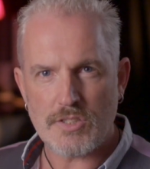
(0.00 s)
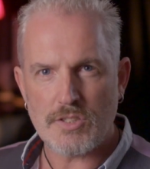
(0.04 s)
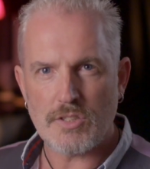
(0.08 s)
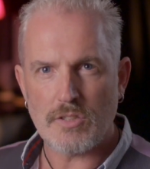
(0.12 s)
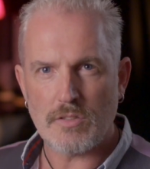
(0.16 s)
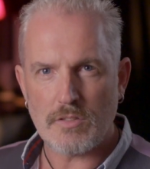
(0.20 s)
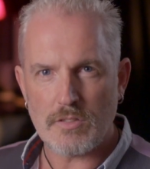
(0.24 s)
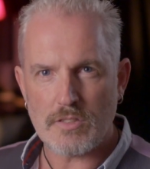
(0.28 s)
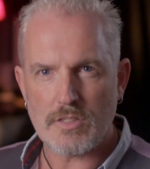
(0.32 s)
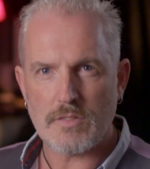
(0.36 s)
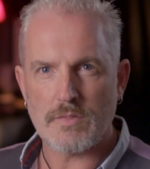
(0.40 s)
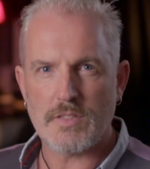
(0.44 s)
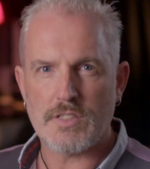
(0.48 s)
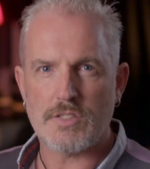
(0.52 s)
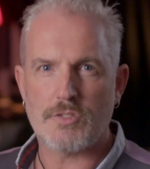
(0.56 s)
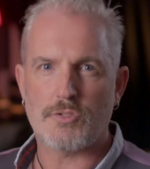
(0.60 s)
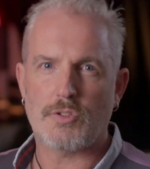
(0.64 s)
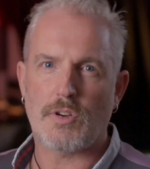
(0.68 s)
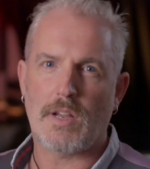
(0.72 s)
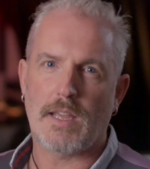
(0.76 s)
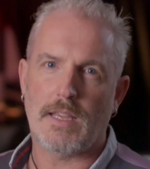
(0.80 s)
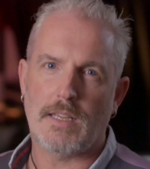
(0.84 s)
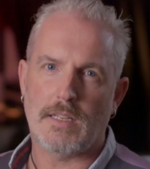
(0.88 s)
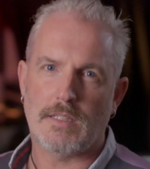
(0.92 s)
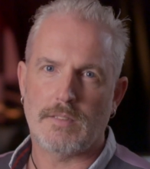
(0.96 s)
the tools of his
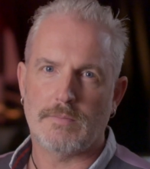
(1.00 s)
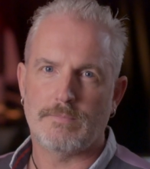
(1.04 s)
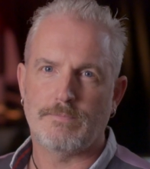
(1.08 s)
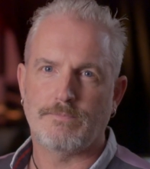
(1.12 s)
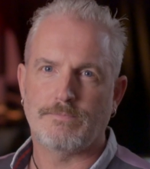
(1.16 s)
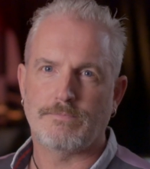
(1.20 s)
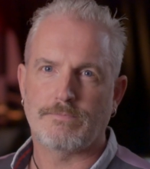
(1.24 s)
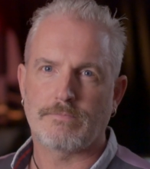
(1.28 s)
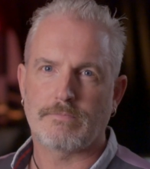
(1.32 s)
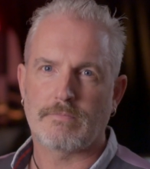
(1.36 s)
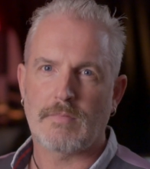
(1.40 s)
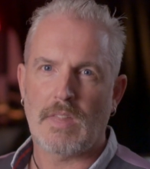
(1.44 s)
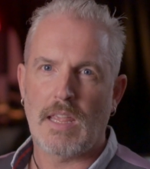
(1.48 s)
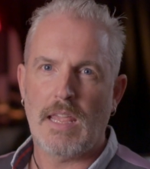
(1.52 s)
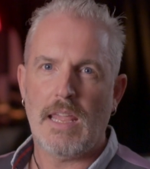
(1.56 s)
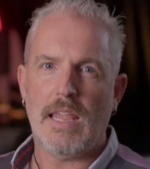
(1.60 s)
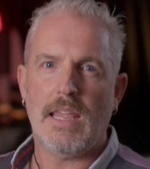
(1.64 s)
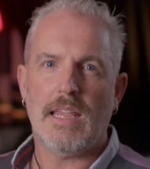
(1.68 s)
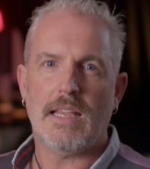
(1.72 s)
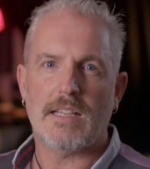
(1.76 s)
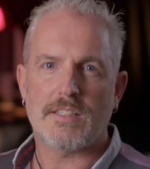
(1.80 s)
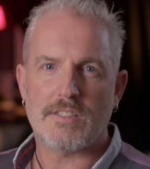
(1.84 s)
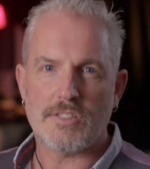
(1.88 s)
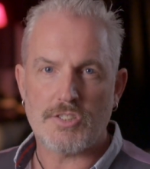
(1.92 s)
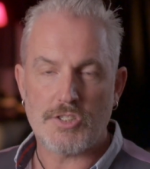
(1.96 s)
trade.
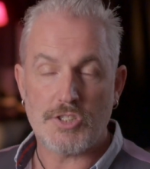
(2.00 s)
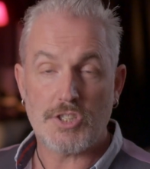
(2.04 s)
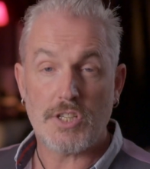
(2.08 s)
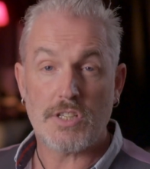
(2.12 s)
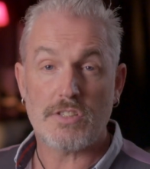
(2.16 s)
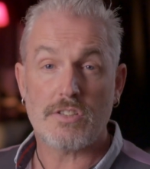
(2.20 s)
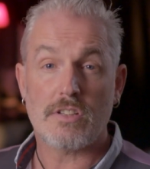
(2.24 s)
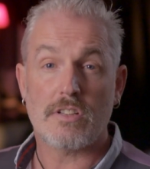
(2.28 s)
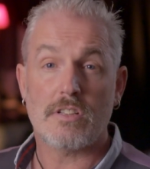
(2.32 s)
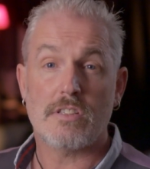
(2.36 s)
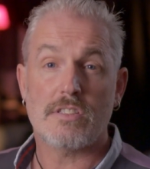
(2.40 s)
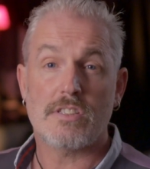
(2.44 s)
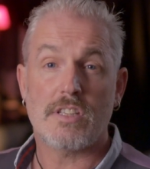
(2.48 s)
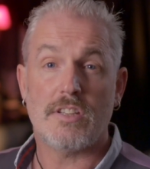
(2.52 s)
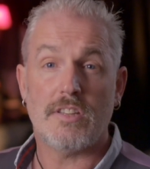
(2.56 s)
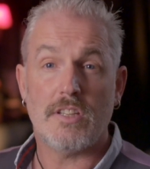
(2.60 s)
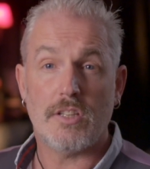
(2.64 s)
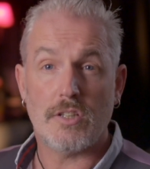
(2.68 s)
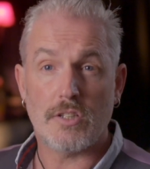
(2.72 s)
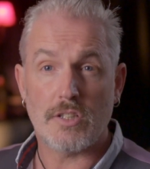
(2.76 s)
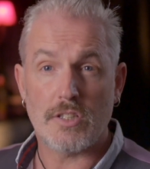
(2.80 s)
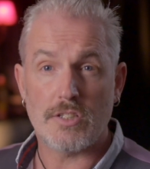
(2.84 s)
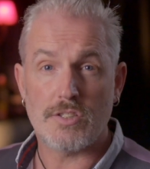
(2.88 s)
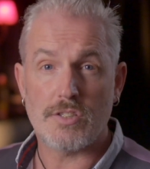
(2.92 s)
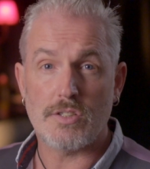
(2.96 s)
He has his chisels and
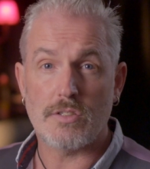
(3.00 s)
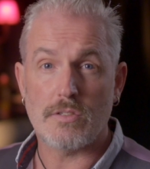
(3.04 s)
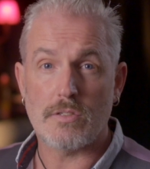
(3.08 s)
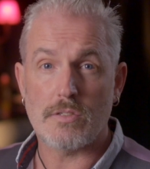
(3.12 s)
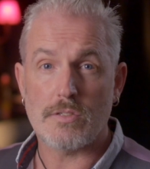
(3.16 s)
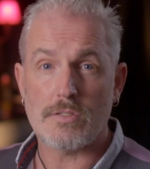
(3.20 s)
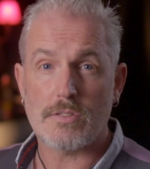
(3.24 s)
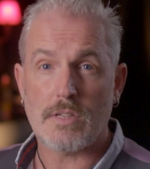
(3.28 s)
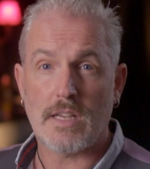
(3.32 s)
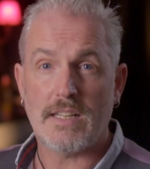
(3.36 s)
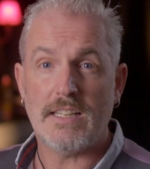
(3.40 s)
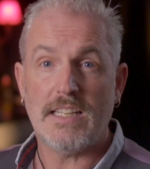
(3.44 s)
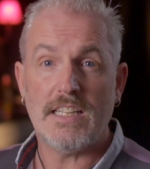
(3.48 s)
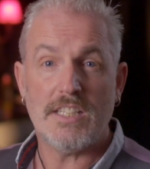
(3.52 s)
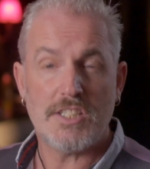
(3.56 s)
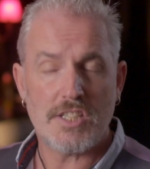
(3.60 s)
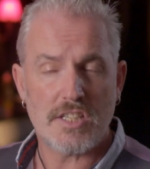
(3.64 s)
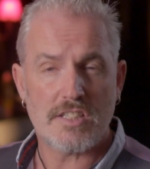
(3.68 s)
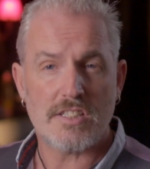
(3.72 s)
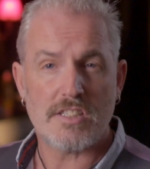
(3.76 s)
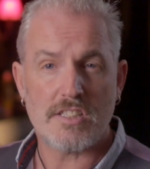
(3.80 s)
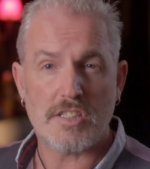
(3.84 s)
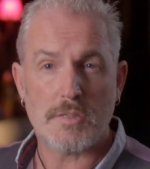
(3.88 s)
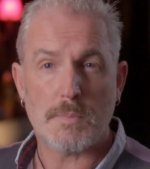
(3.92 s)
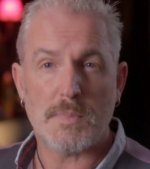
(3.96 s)
the other tools, and each
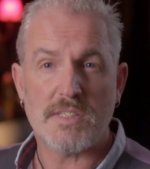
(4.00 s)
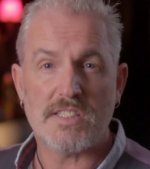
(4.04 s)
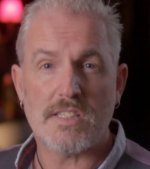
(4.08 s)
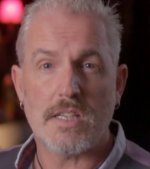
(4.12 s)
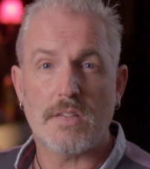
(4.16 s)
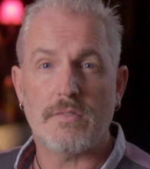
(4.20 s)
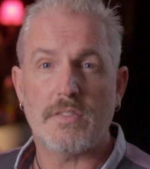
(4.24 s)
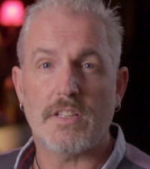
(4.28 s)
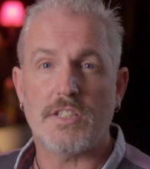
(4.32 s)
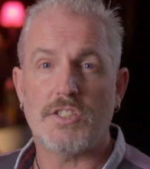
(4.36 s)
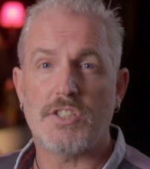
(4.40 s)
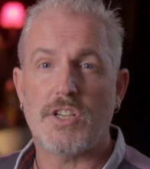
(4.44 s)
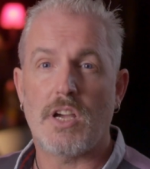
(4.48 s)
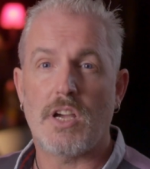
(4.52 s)
has a specific